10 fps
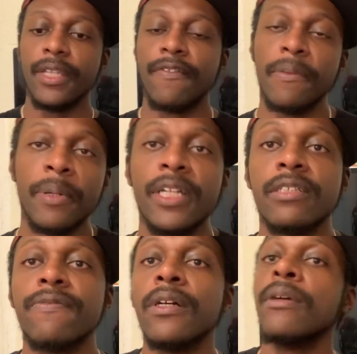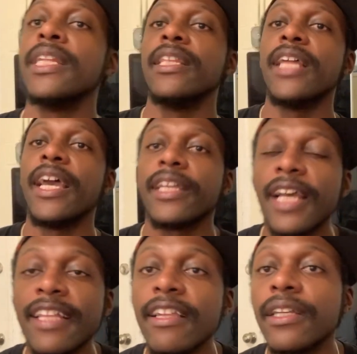if he put his foot on their neck,
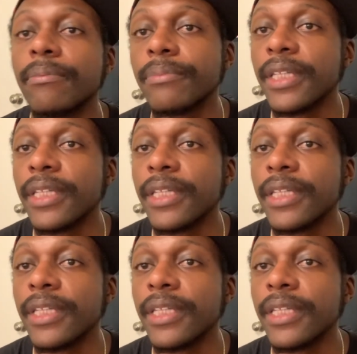I think.